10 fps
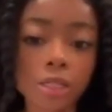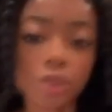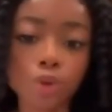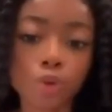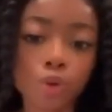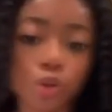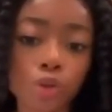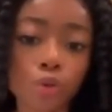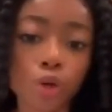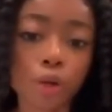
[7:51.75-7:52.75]

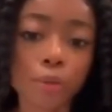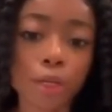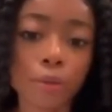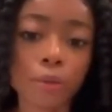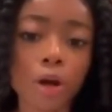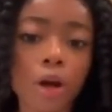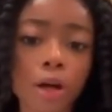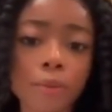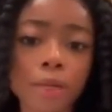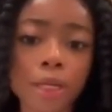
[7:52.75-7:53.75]
Um, someone said,
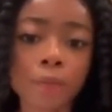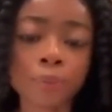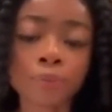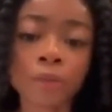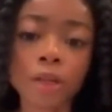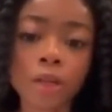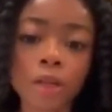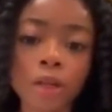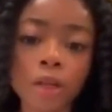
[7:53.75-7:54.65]
"What's your favorite music?"